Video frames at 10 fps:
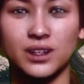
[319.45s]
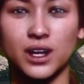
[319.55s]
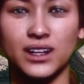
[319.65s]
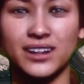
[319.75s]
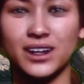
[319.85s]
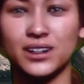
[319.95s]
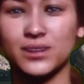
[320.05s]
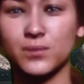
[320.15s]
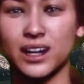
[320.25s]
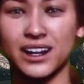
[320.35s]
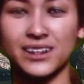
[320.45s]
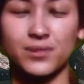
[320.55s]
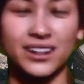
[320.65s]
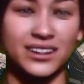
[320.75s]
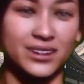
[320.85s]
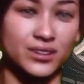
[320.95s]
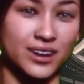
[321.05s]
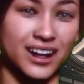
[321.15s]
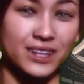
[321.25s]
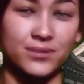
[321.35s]
Consider the placement and
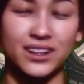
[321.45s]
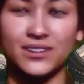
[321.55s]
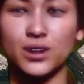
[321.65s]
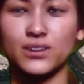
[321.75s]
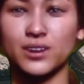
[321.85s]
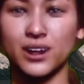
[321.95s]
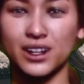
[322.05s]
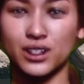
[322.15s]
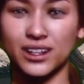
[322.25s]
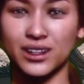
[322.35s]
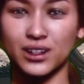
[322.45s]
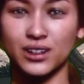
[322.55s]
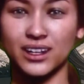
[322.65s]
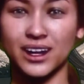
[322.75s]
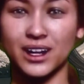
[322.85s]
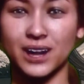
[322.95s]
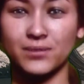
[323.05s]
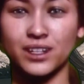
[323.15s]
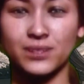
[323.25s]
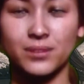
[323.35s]
arrangement of your furniture to create
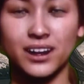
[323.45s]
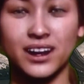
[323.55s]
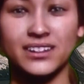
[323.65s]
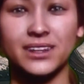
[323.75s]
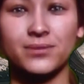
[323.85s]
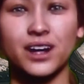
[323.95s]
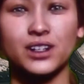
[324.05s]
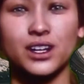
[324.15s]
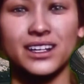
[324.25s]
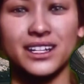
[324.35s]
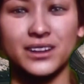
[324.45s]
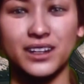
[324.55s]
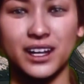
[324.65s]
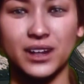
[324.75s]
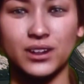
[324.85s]
comfortable and spacious living